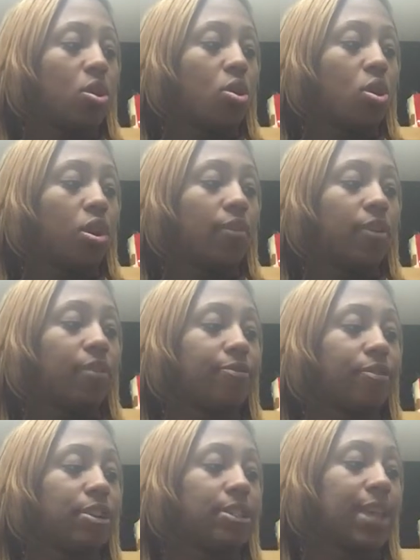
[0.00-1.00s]
All of her
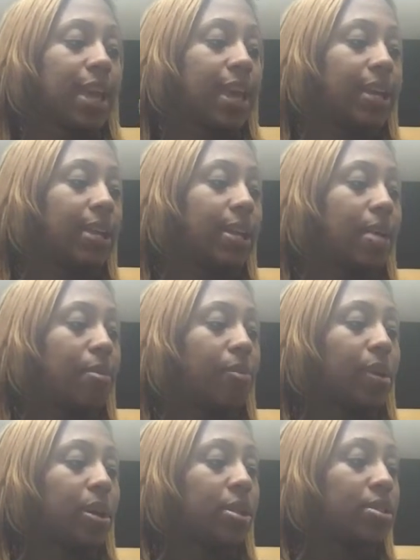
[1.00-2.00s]
friends hated lima
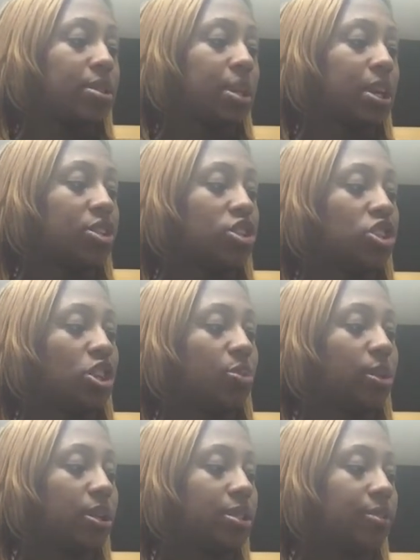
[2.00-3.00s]
beans, and she
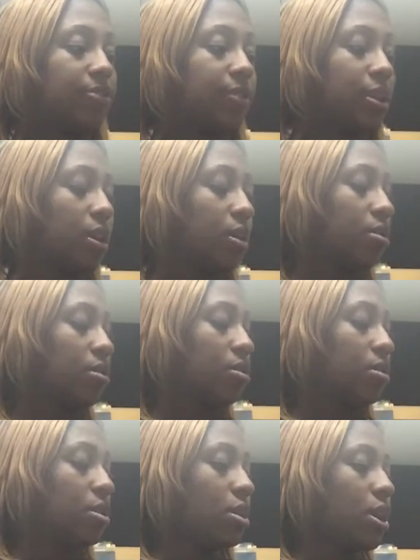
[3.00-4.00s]
wanted to fit in.
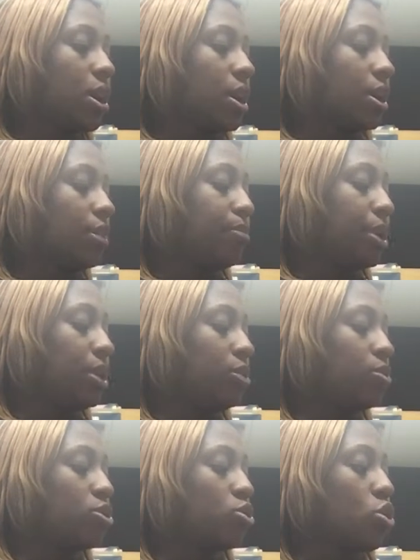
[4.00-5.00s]
Camilla
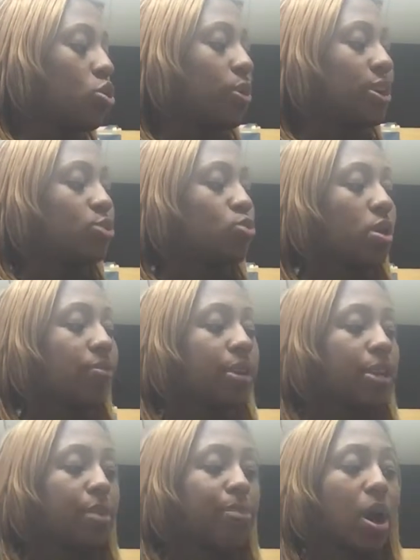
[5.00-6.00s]
was always
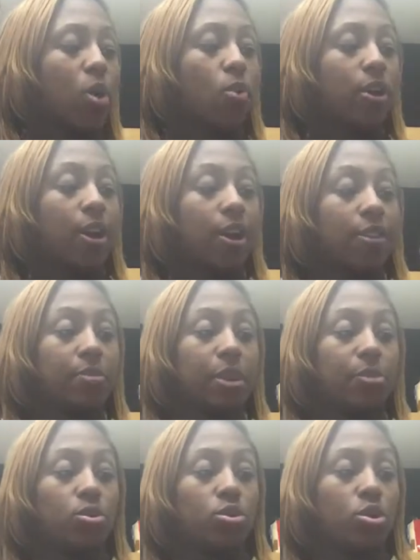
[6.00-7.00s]
worried about what other
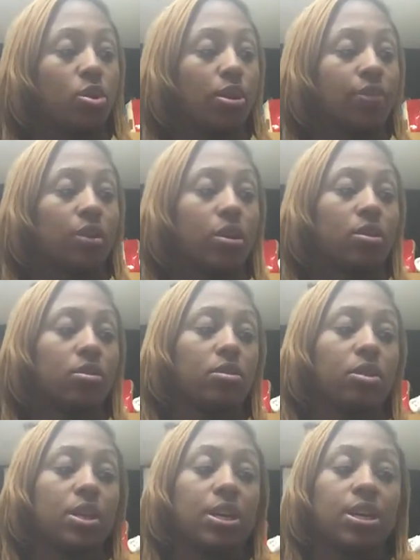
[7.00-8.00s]
people thought of her.
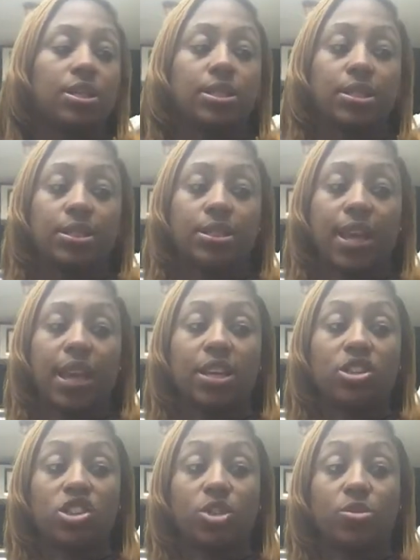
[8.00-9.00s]
Today,
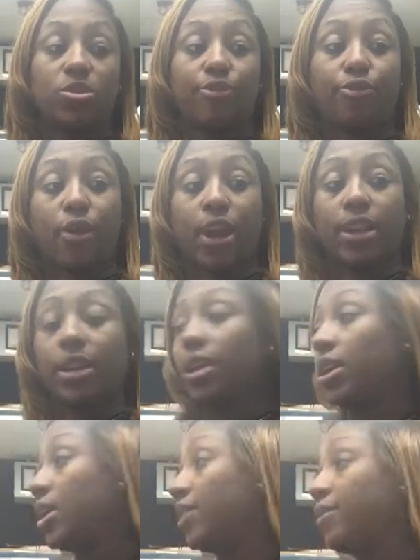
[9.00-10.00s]
she was fretting
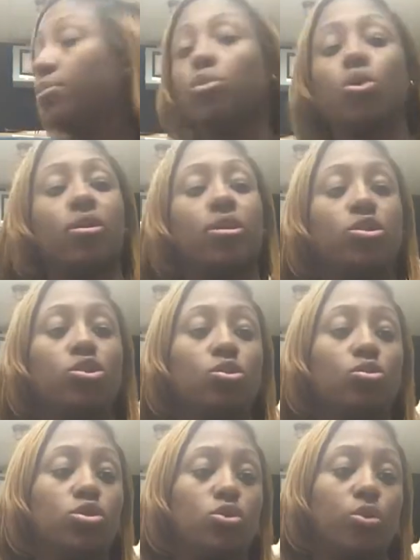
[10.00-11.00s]
even more than
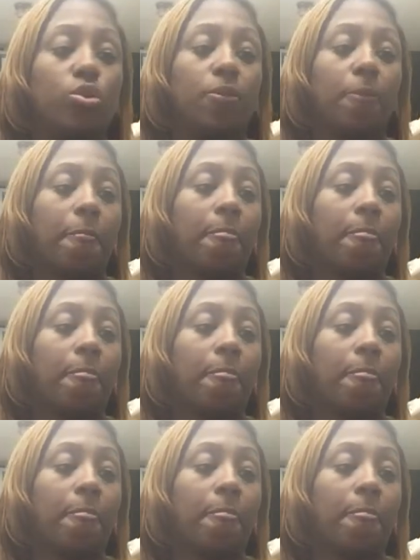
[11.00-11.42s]
usual.